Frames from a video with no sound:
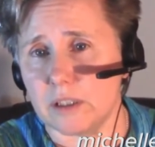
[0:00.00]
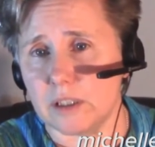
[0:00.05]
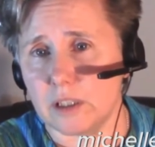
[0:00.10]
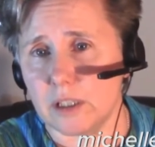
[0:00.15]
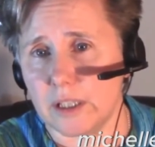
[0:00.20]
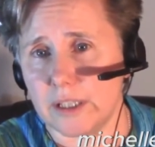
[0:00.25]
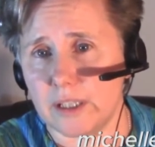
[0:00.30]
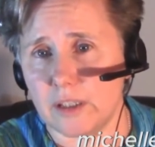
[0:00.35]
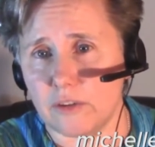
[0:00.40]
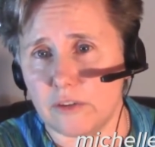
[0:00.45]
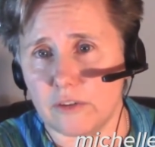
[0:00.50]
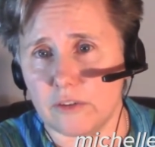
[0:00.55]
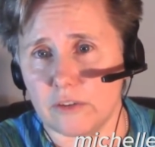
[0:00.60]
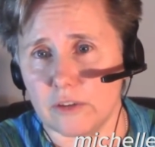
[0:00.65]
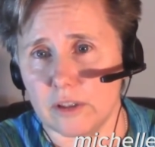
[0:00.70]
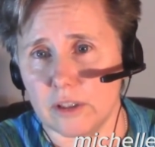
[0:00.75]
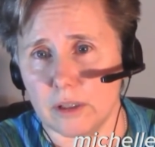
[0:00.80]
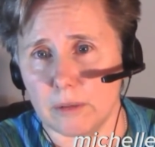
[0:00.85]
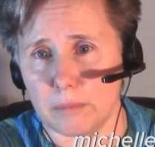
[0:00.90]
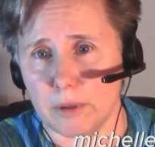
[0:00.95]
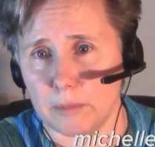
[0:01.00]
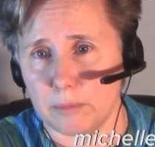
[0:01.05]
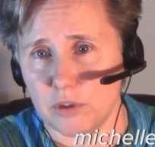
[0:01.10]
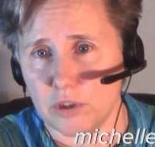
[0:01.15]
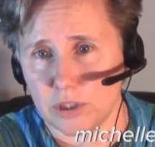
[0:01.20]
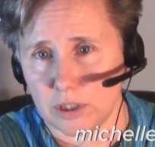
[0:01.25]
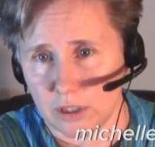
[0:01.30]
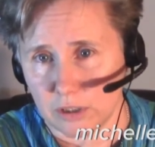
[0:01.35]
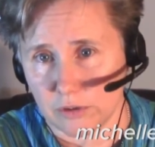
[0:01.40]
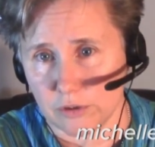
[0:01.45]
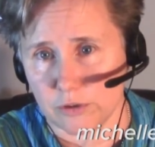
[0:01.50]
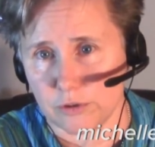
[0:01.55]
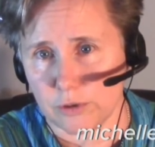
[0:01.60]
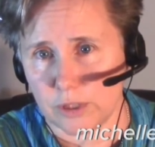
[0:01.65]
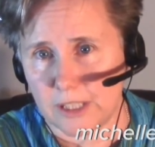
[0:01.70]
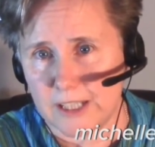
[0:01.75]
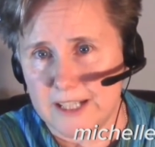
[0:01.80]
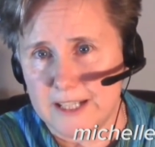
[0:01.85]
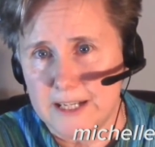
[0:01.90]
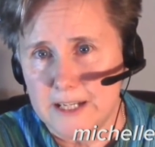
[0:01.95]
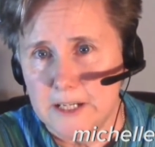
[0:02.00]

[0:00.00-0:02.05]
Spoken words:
clients is in the publishing industry.